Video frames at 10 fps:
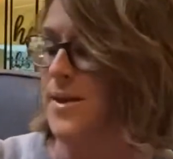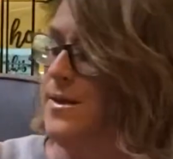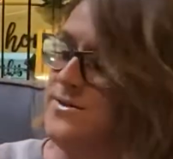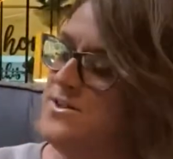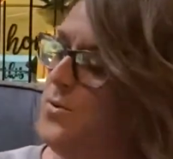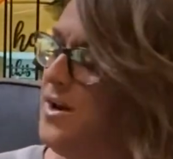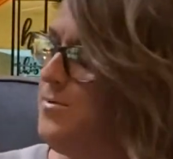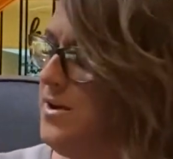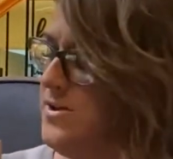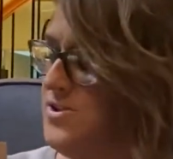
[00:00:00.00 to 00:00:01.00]
So what I'm
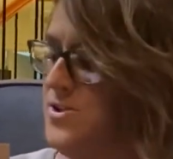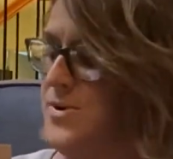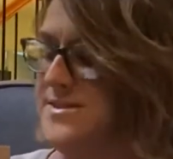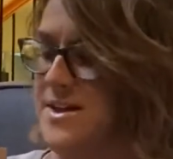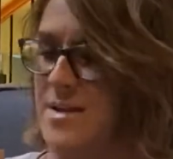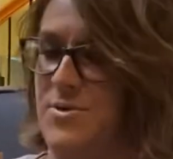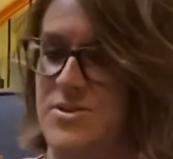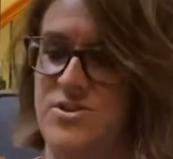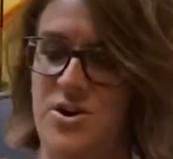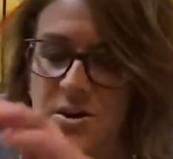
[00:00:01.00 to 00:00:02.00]
going to do is I'm going to
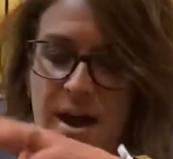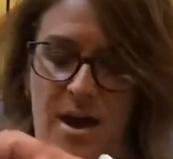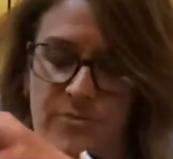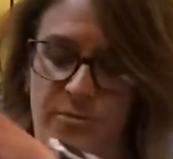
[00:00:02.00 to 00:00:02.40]
start off